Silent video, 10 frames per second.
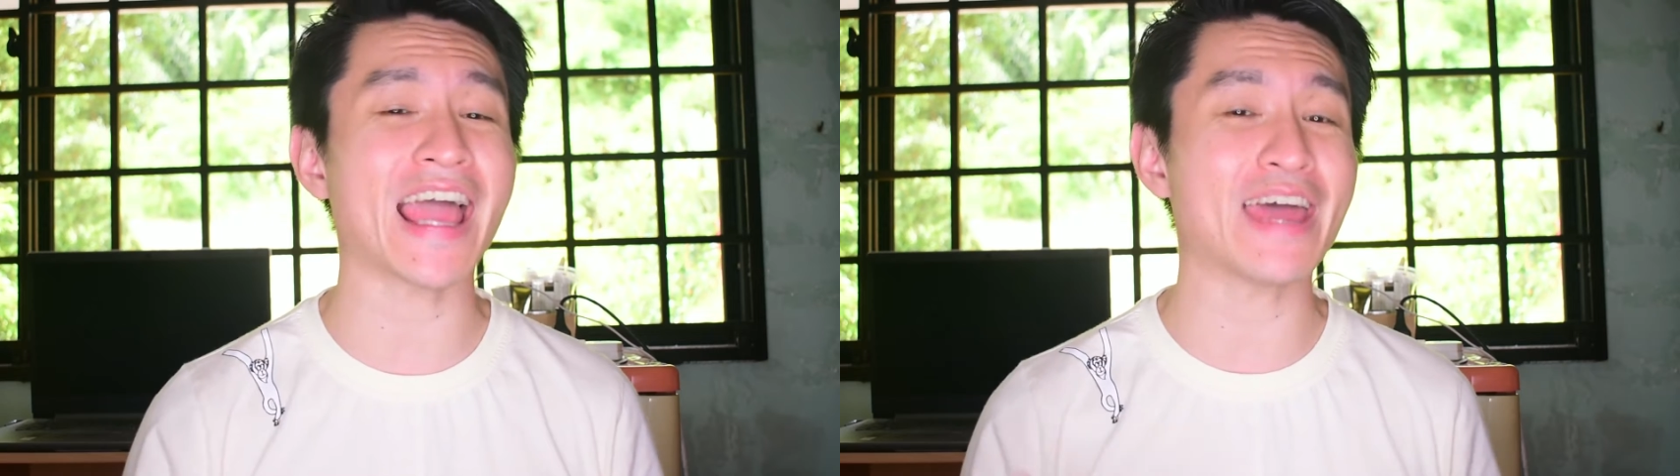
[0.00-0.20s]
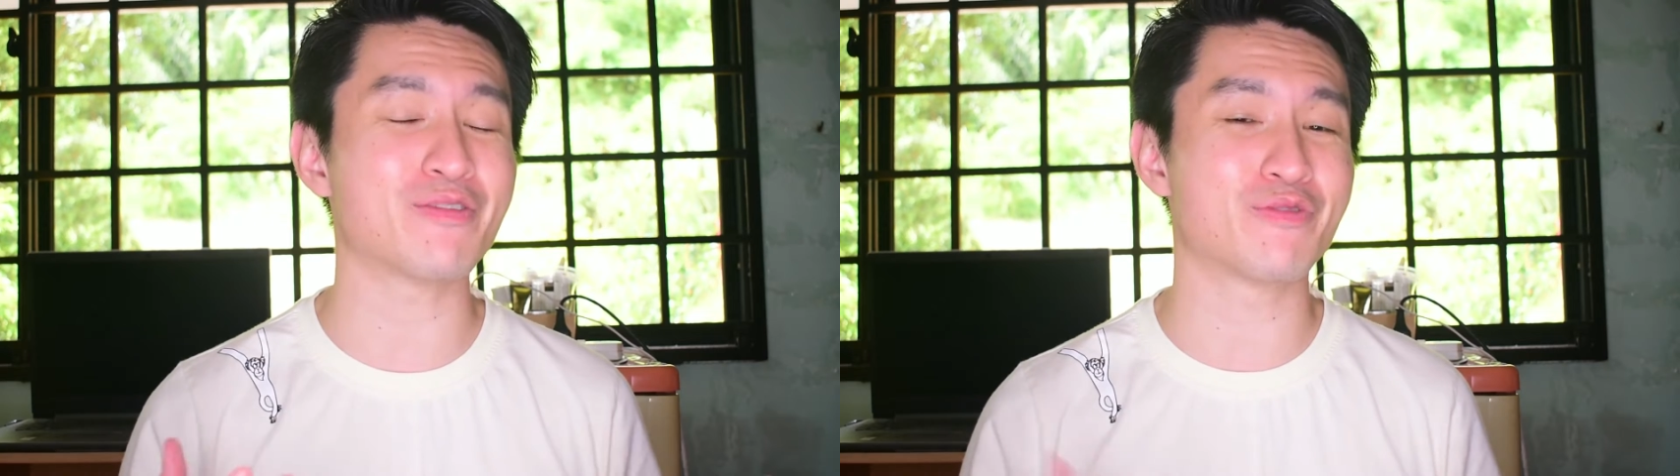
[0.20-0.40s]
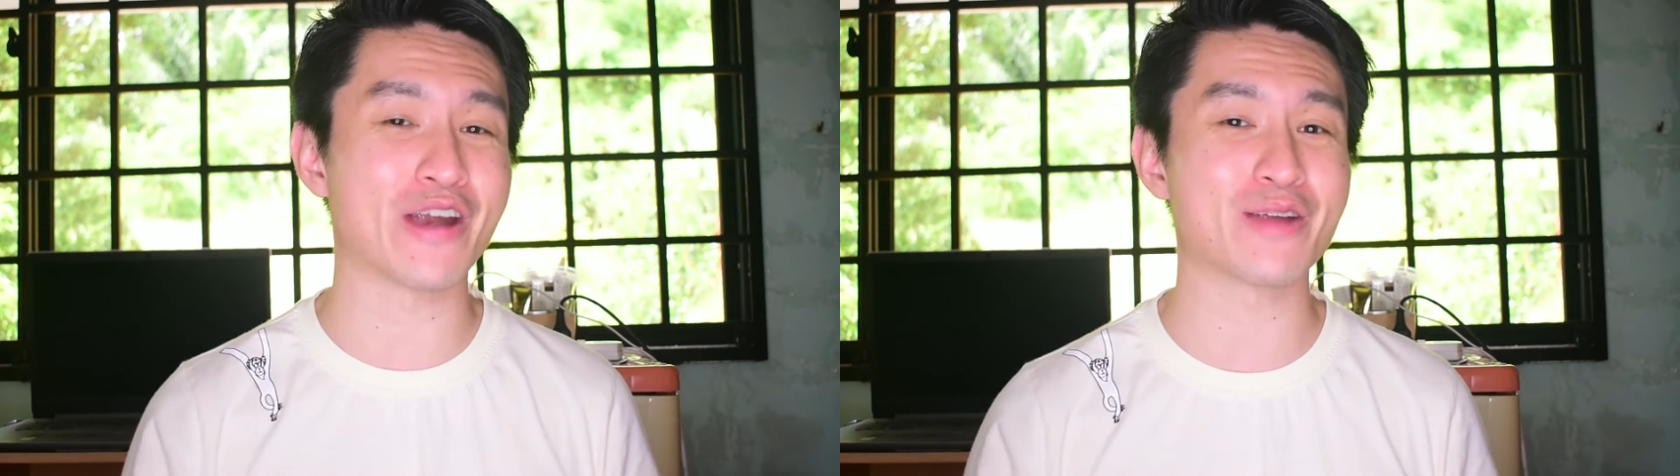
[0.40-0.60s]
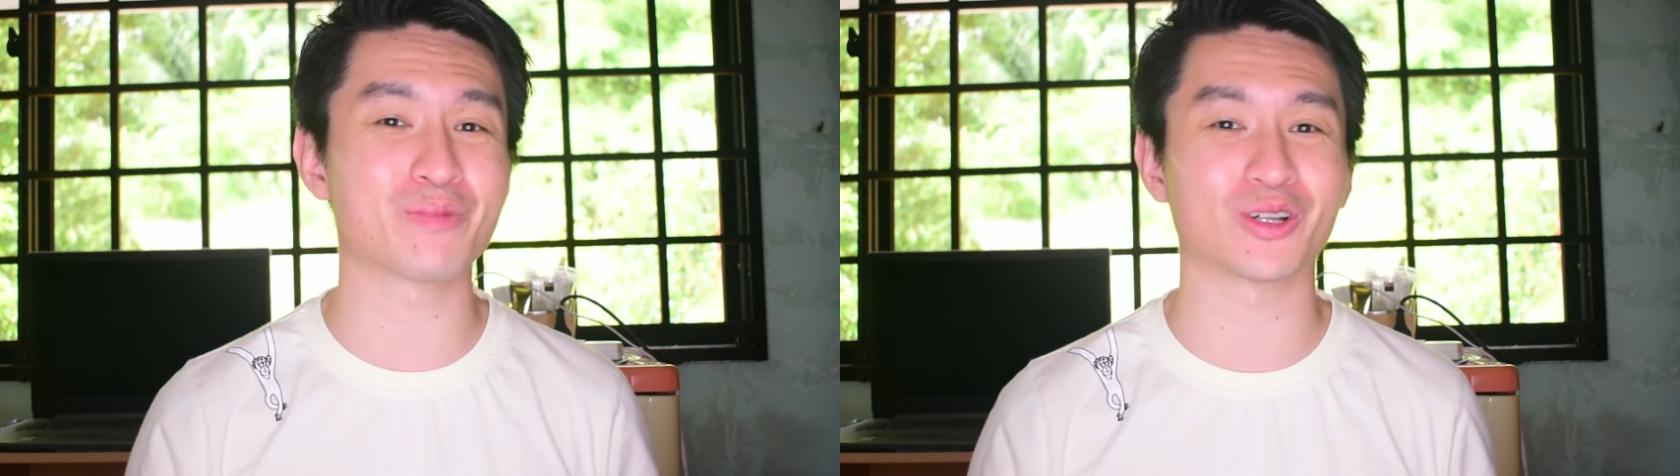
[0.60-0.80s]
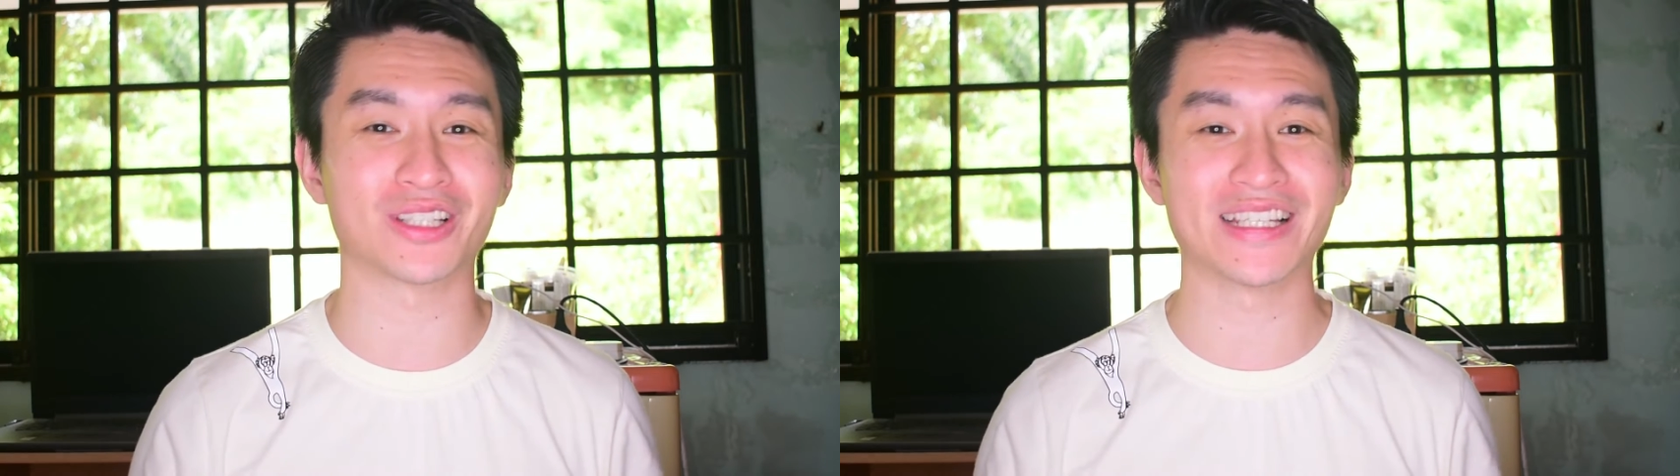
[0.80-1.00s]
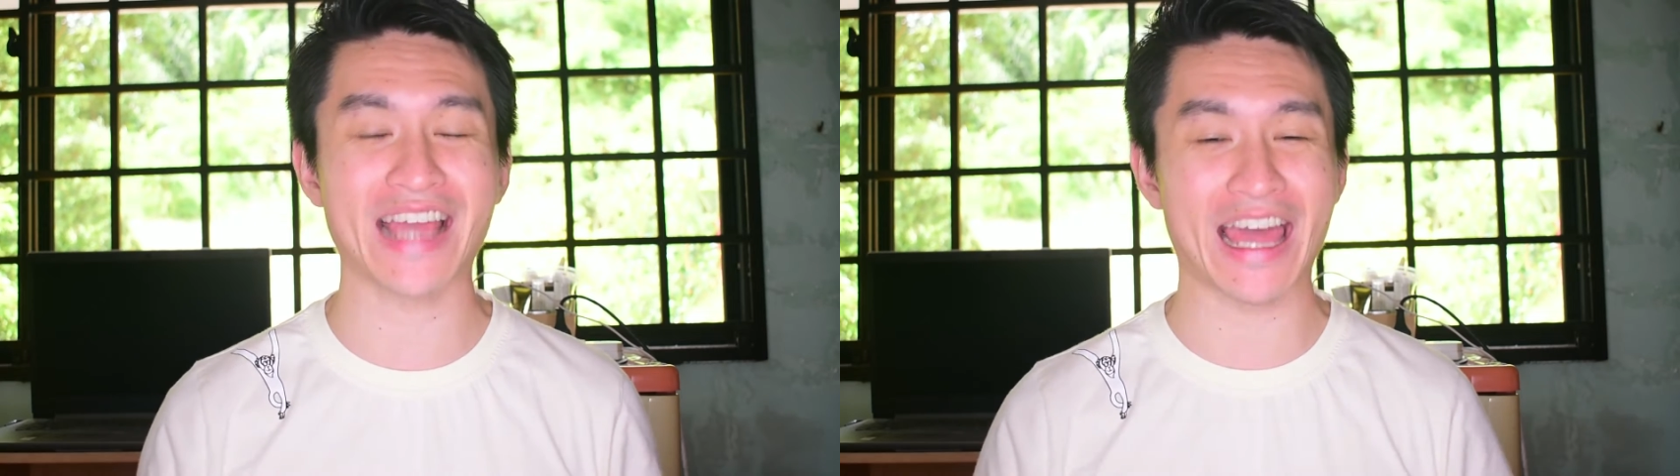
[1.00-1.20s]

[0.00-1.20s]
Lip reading: and very importantly,